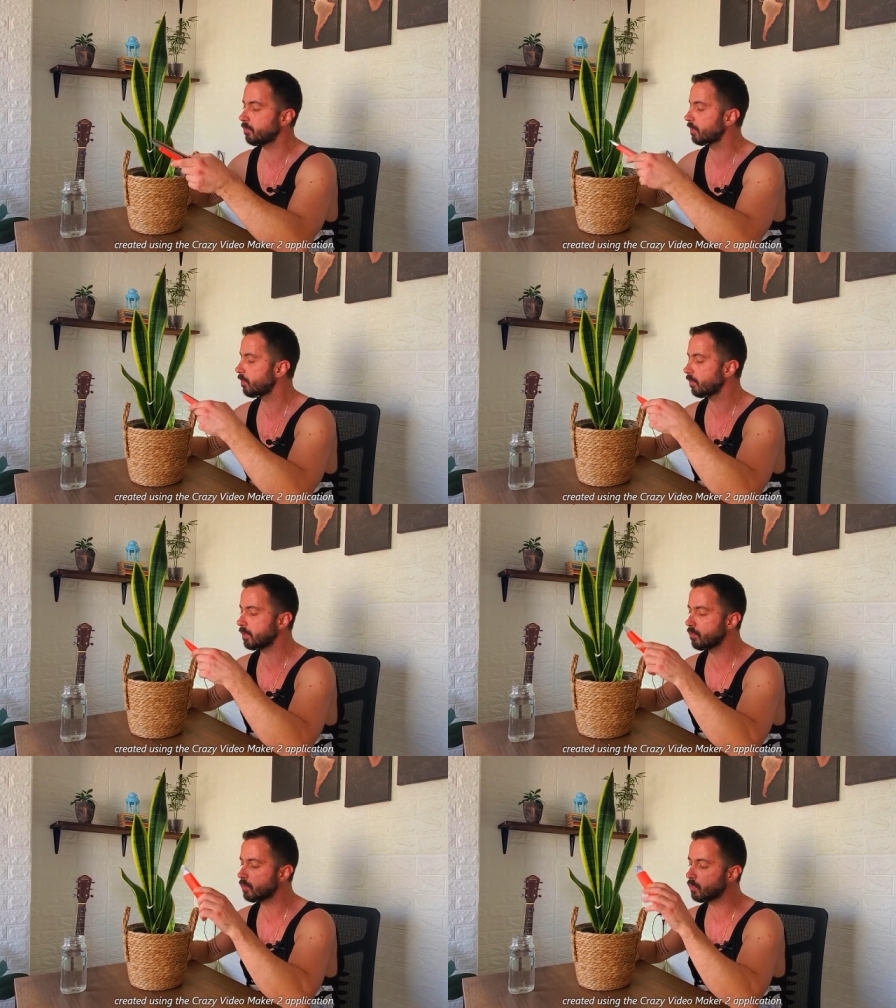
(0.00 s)
but you can
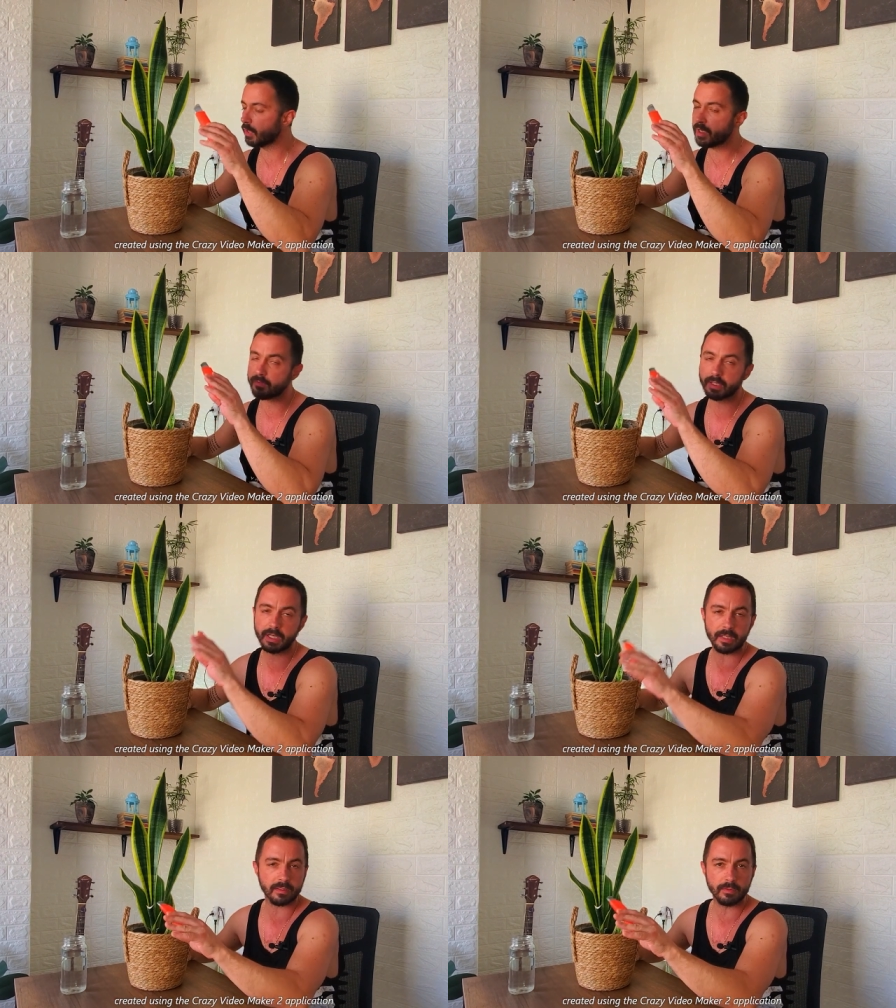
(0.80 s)
use whatever
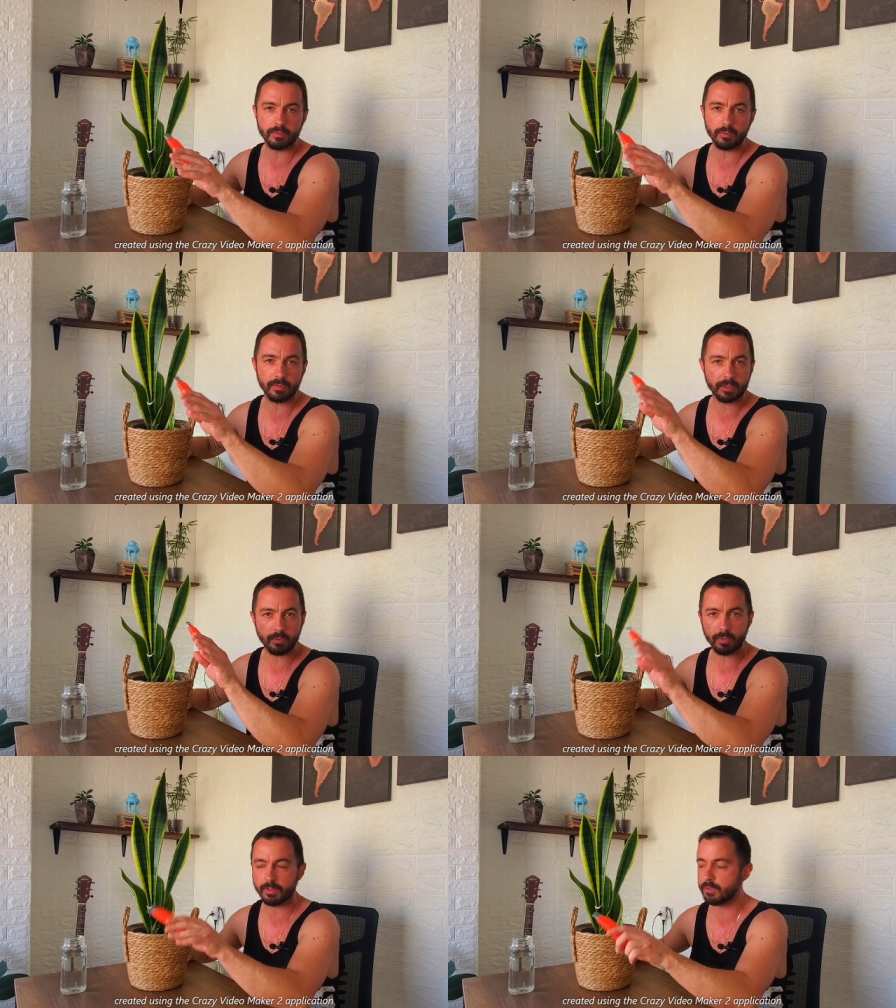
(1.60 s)
cutting tool that you
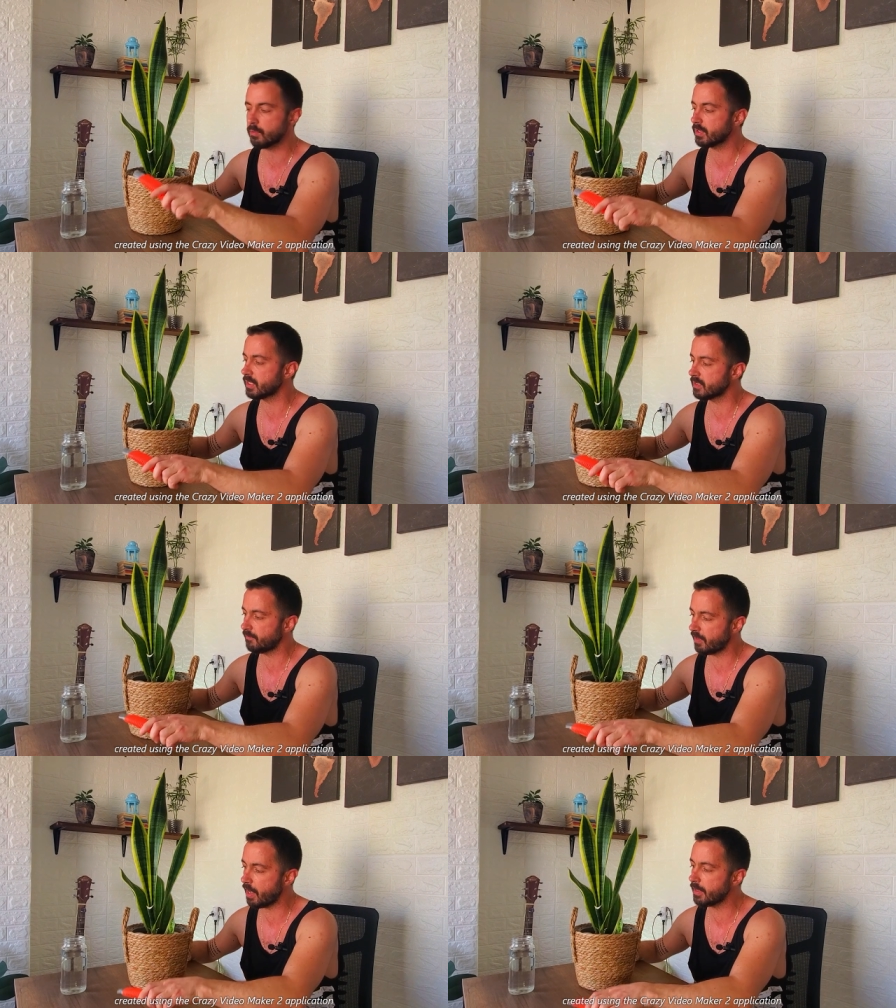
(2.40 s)
wanna use, it's
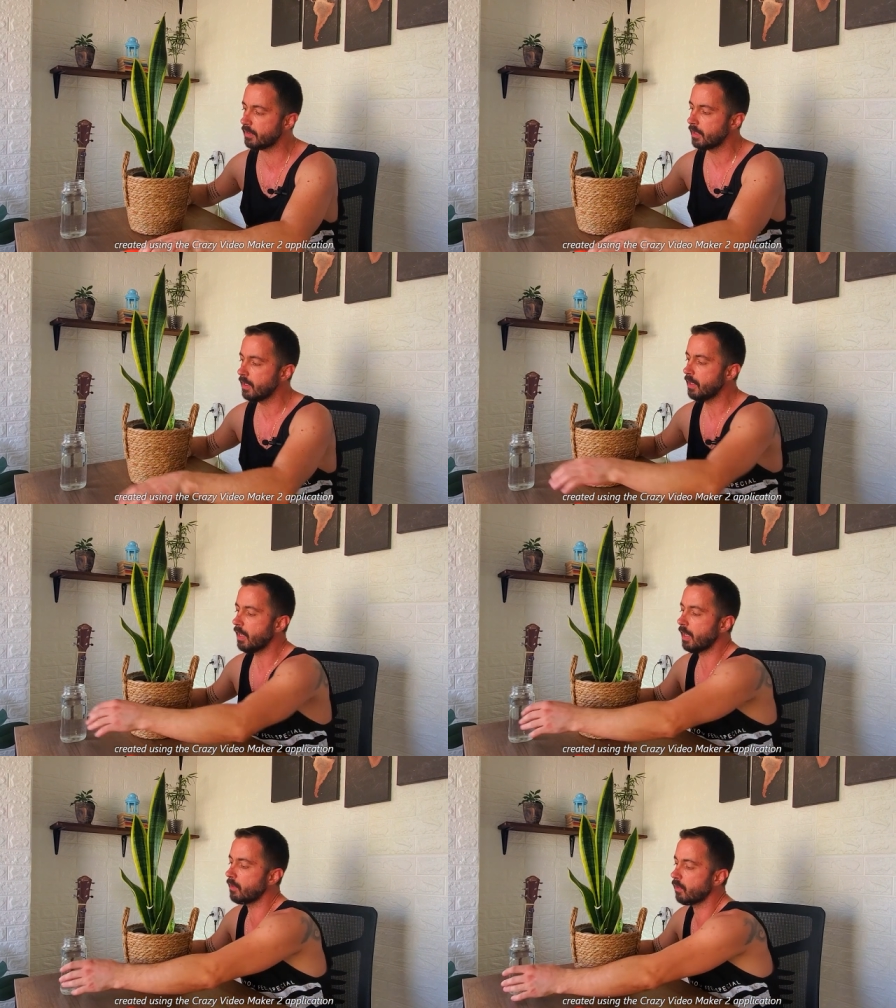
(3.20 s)
fine.
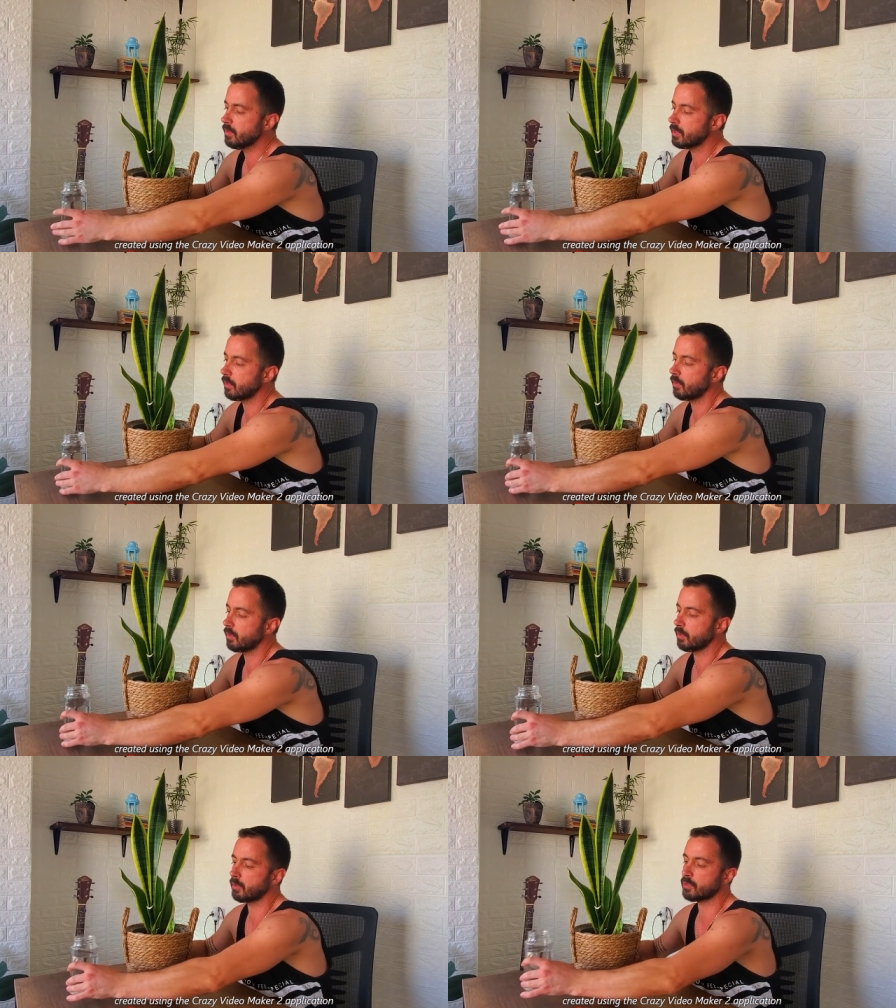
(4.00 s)
And
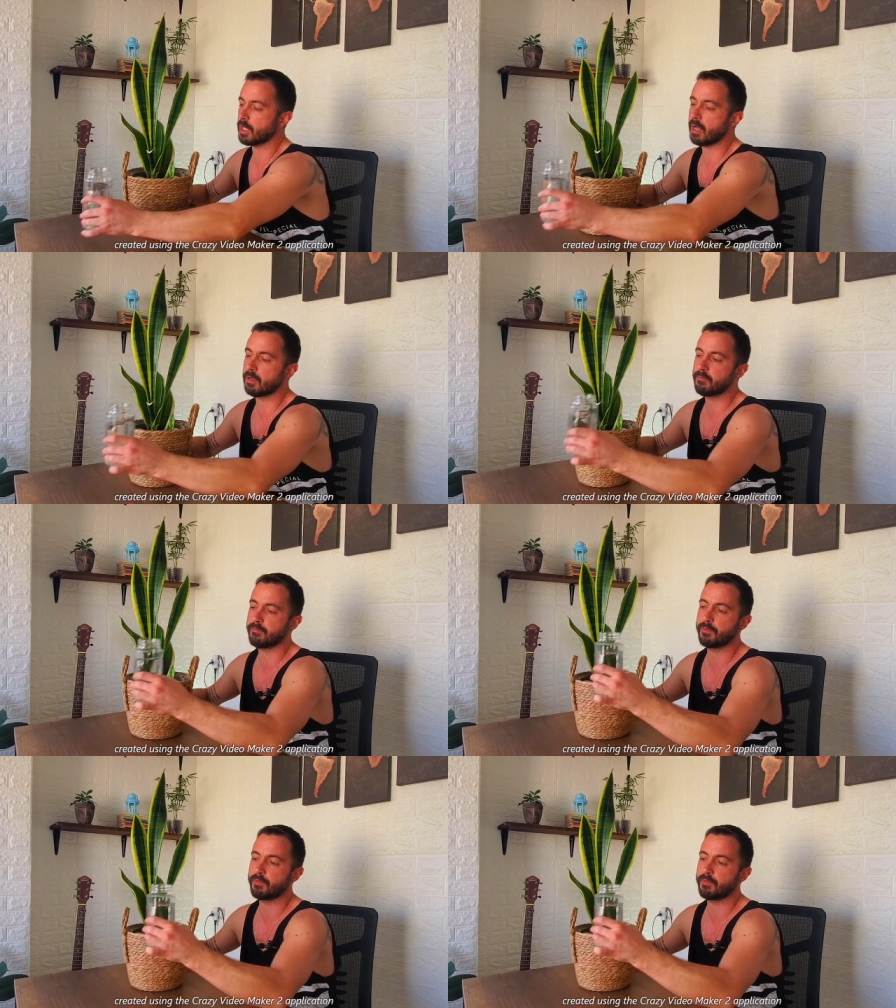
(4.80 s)
also a jar